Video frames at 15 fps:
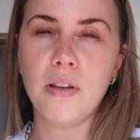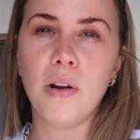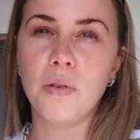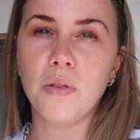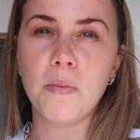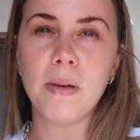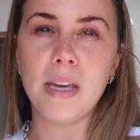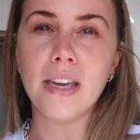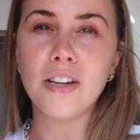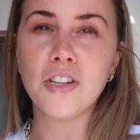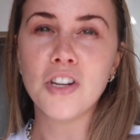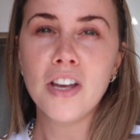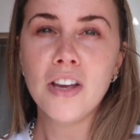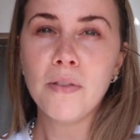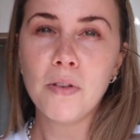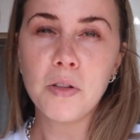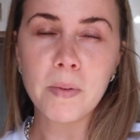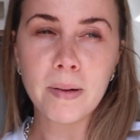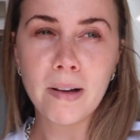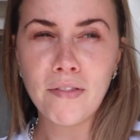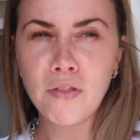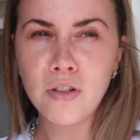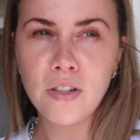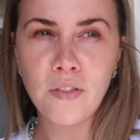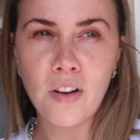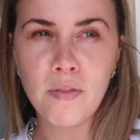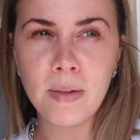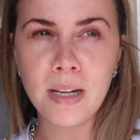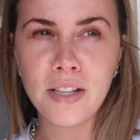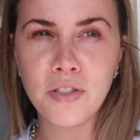along the beach. We spent about
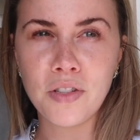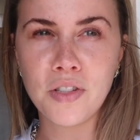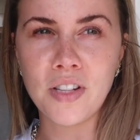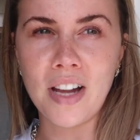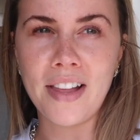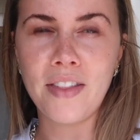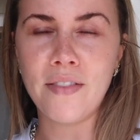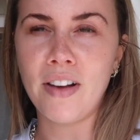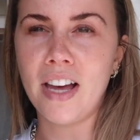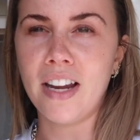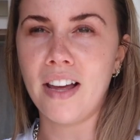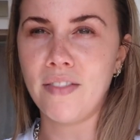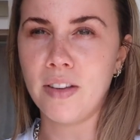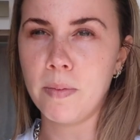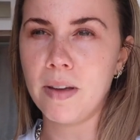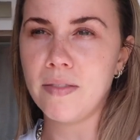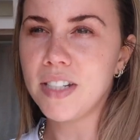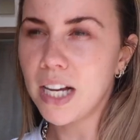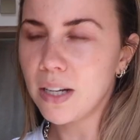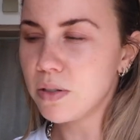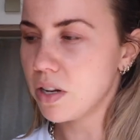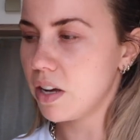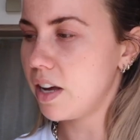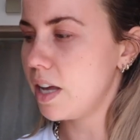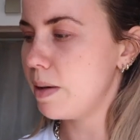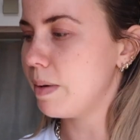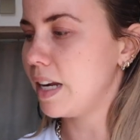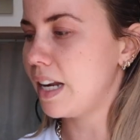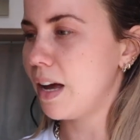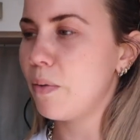45 minutes just sat in the van having a bit of
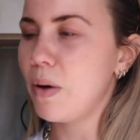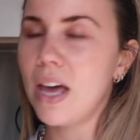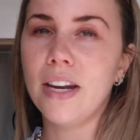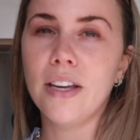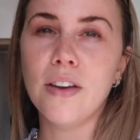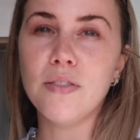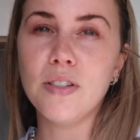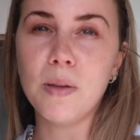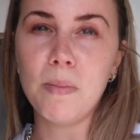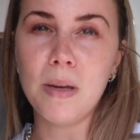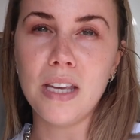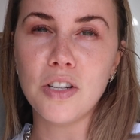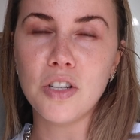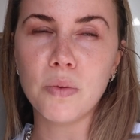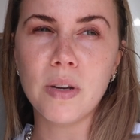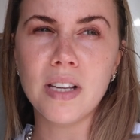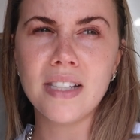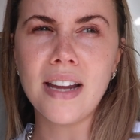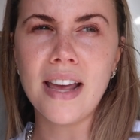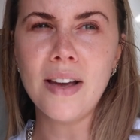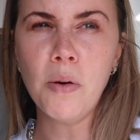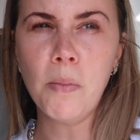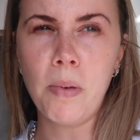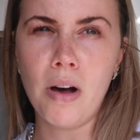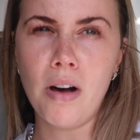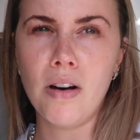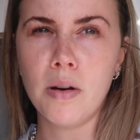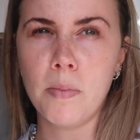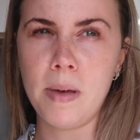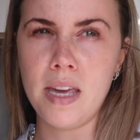downtime, and now we're heading over to the beach. So we're staying on
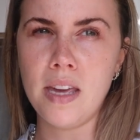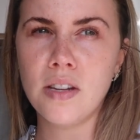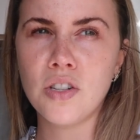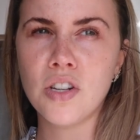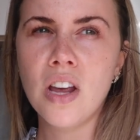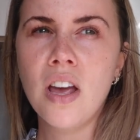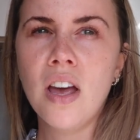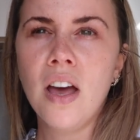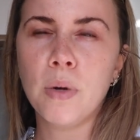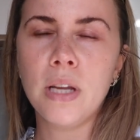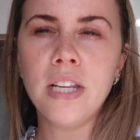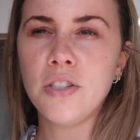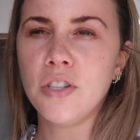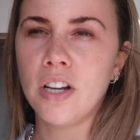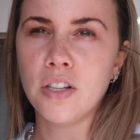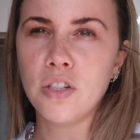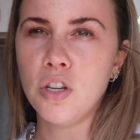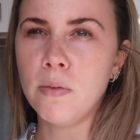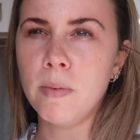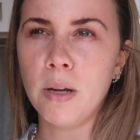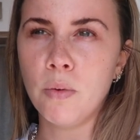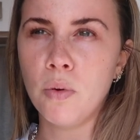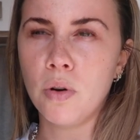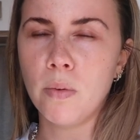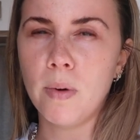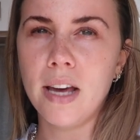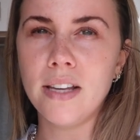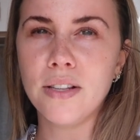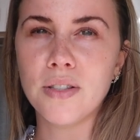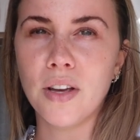Park Beach. We're literally like a 2-minute walk
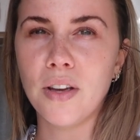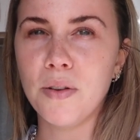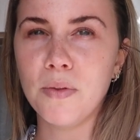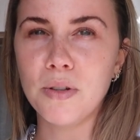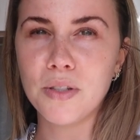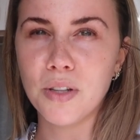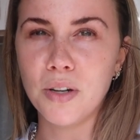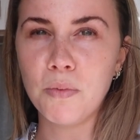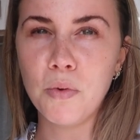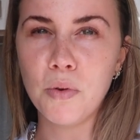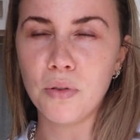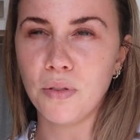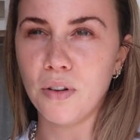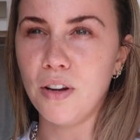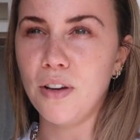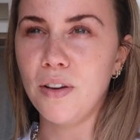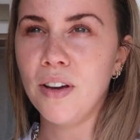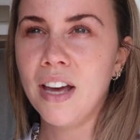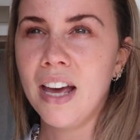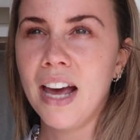away, so we're just going to walk through